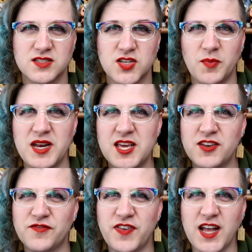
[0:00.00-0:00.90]
So many
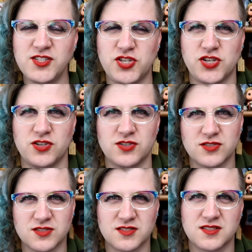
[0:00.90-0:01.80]

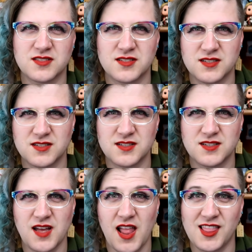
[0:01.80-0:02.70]
adventures.
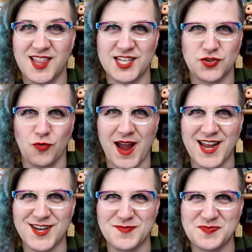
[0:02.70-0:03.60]
Let's
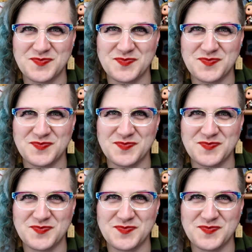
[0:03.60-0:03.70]
rank them.